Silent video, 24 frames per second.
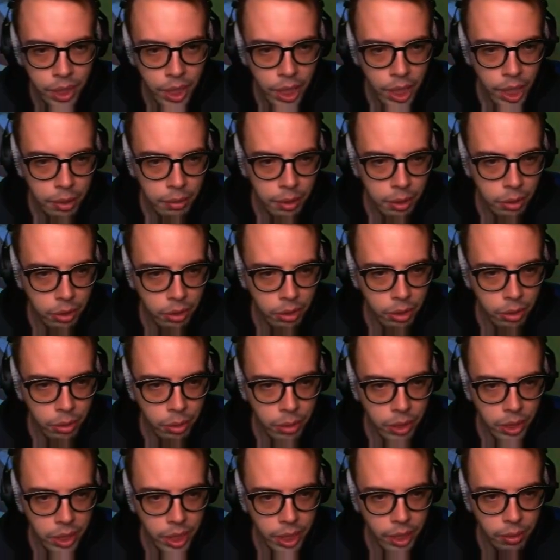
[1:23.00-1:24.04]
But we'll see what we
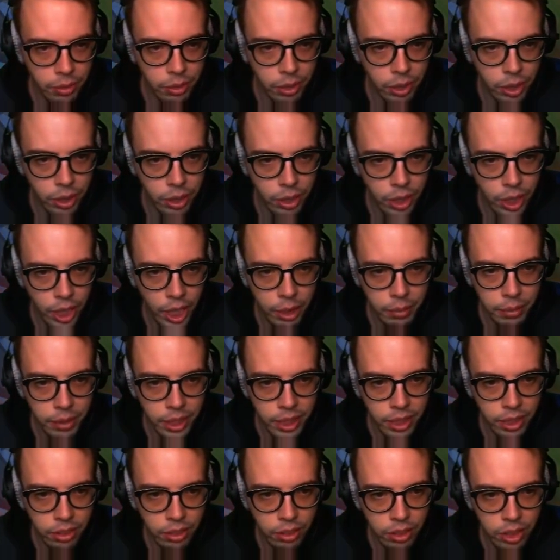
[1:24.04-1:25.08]
can get up to.
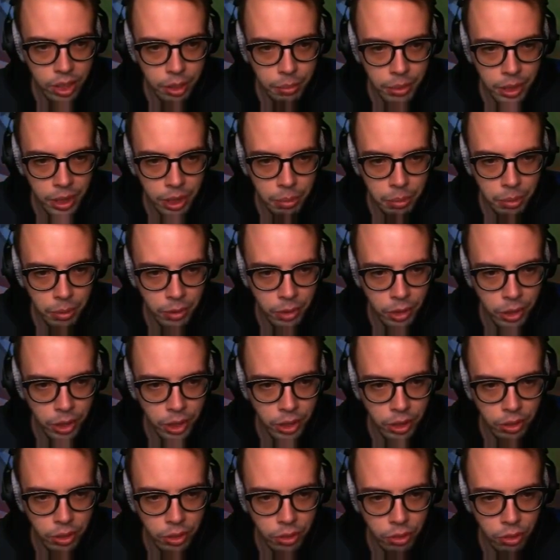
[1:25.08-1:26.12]
Heimerdinger is going to be a little bit annoying
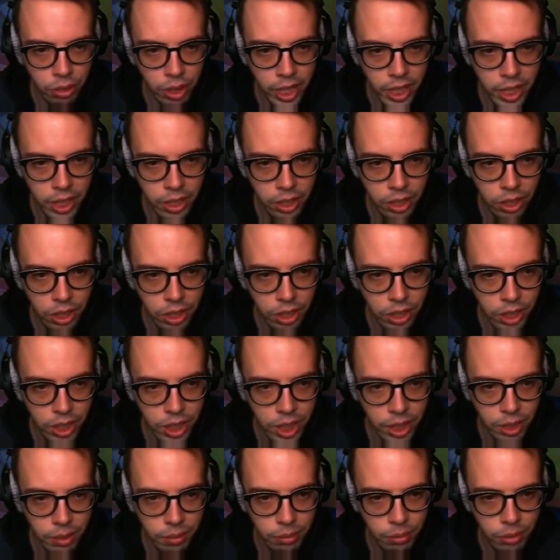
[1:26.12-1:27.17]
because he's ranged,
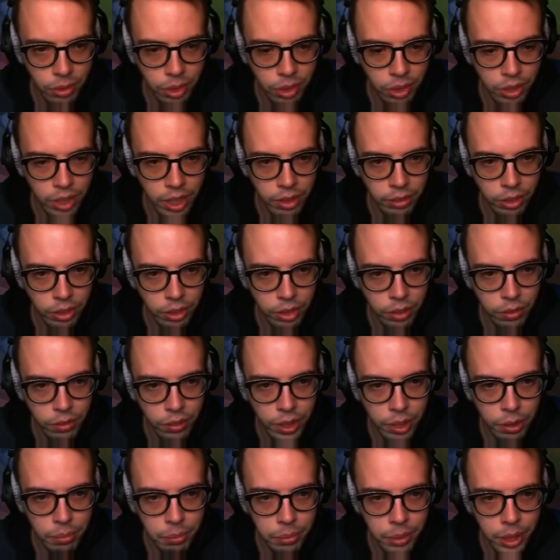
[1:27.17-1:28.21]
which is never too
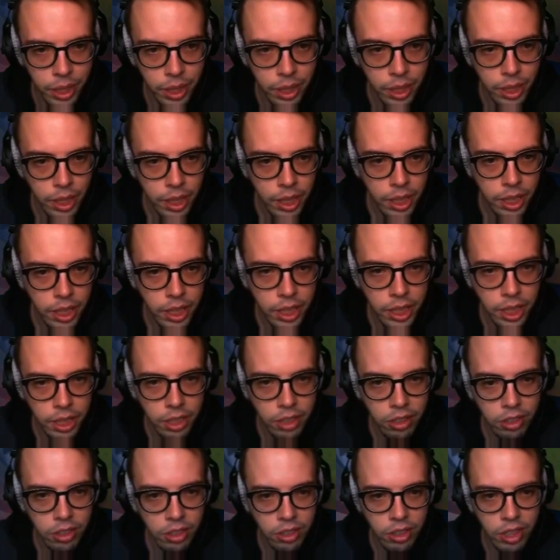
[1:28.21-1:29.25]
fun. But you know,
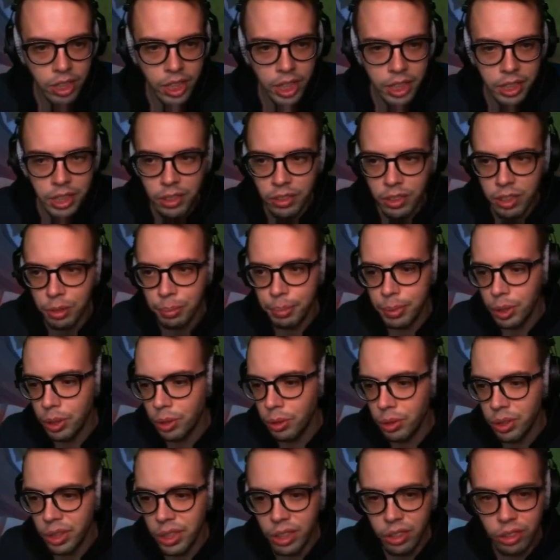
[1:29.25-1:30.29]
this is the idea of this
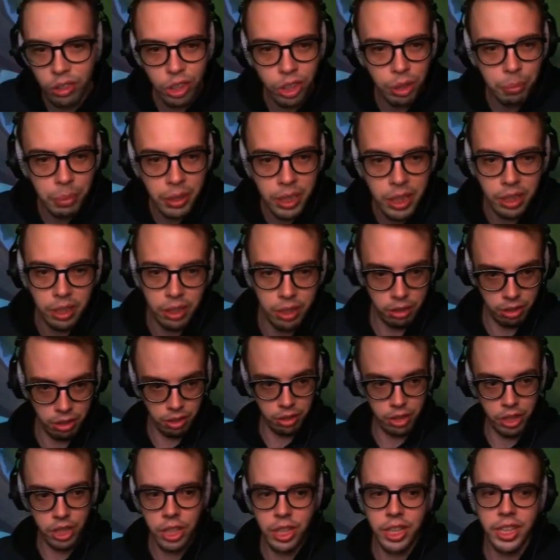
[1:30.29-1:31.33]
build. It should be
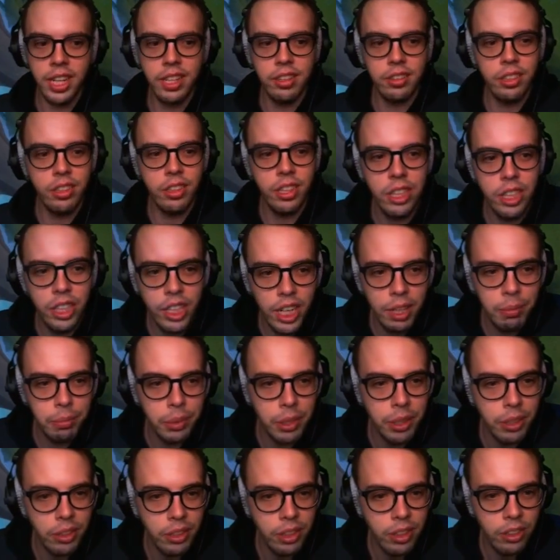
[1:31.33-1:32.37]
good against these kind of
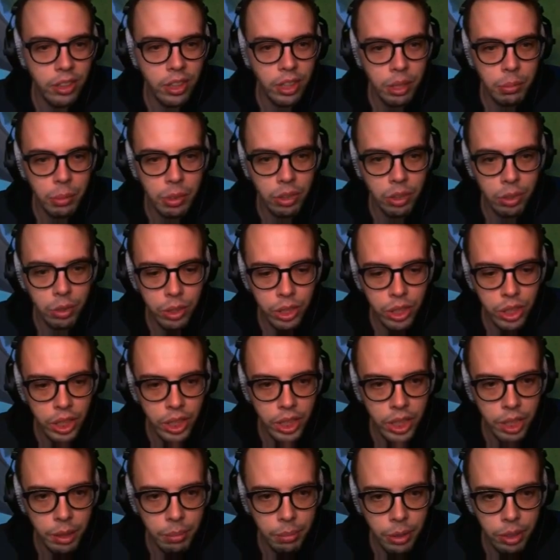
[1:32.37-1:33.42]
champions. He's going to be squishy.
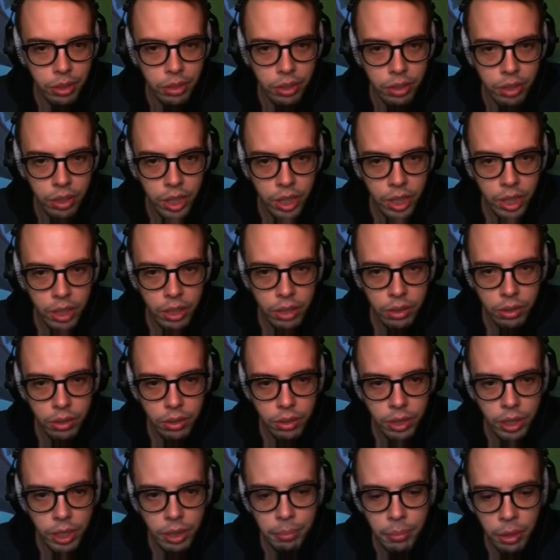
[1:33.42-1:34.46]
He
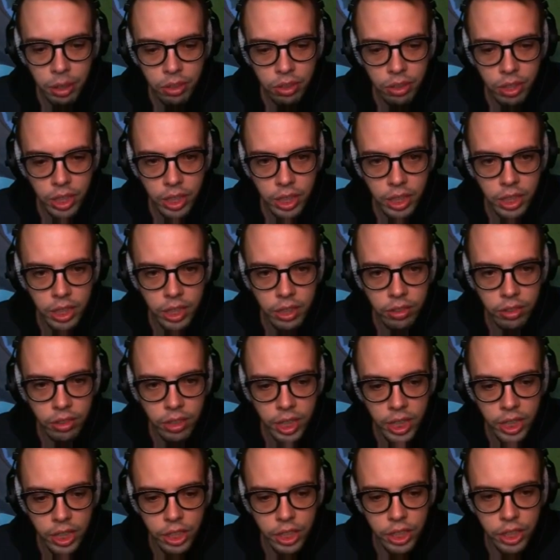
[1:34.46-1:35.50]
most likely isn't
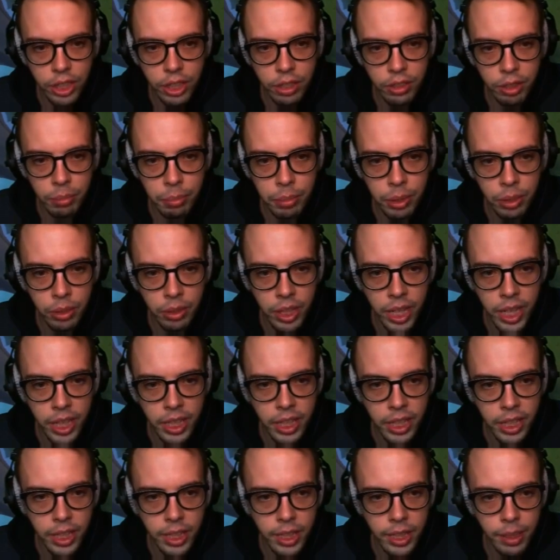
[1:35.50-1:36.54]
actually going to build
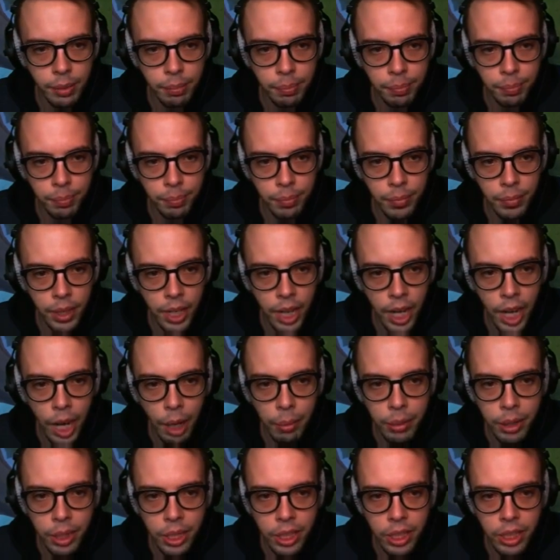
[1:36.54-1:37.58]
any
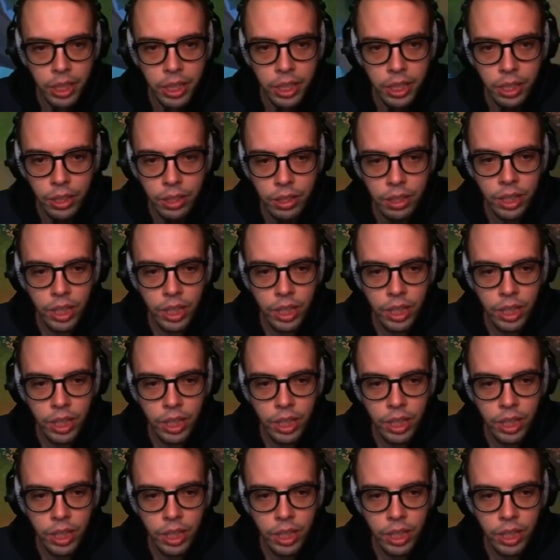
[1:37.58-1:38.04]
armor early on,